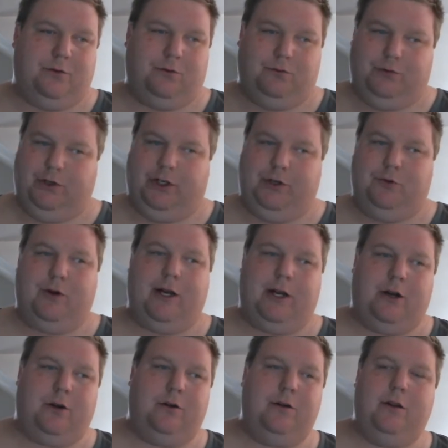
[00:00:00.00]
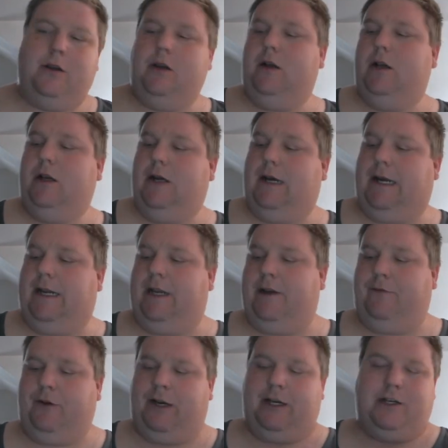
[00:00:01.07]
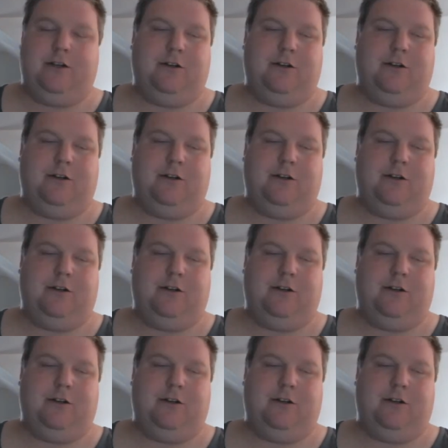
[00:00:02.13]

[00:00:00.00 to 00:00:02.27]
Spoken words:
really well. I never had to